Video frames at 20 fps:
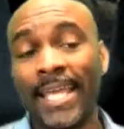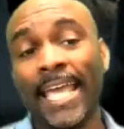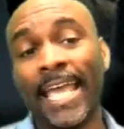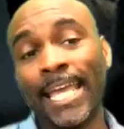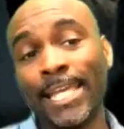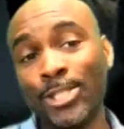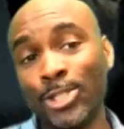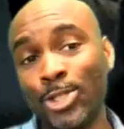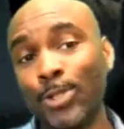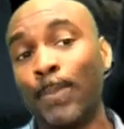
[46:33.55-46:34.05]

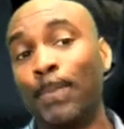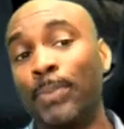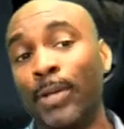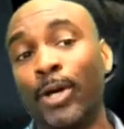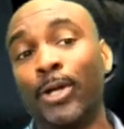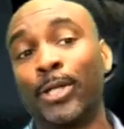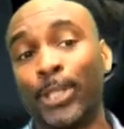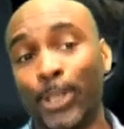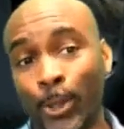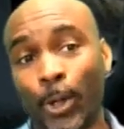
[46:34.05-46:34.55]
and you
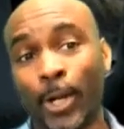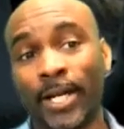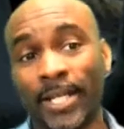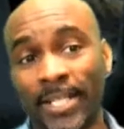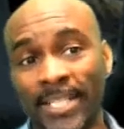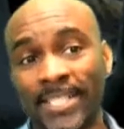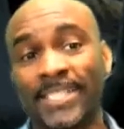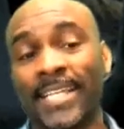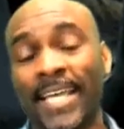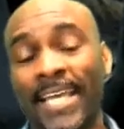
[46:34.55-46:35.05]
build an
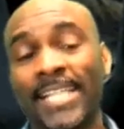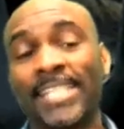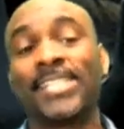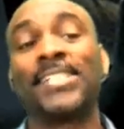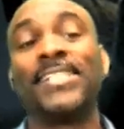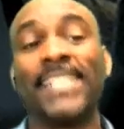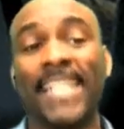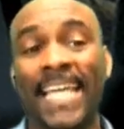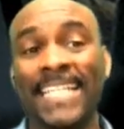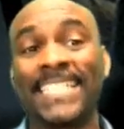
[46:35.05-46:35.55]

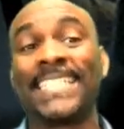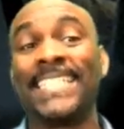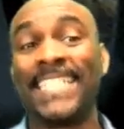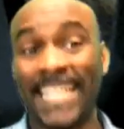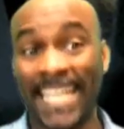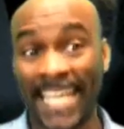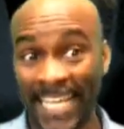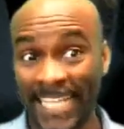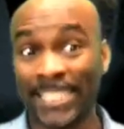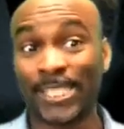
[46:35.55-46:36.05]
organization that's
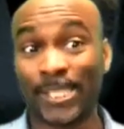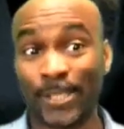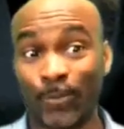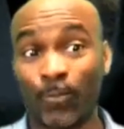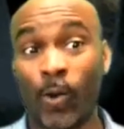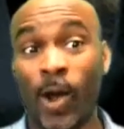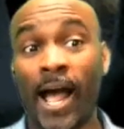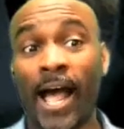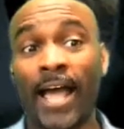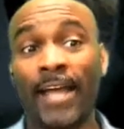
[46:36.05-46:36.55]

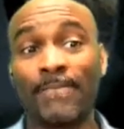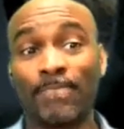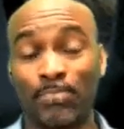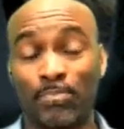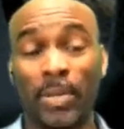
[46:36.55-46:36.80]
nationwide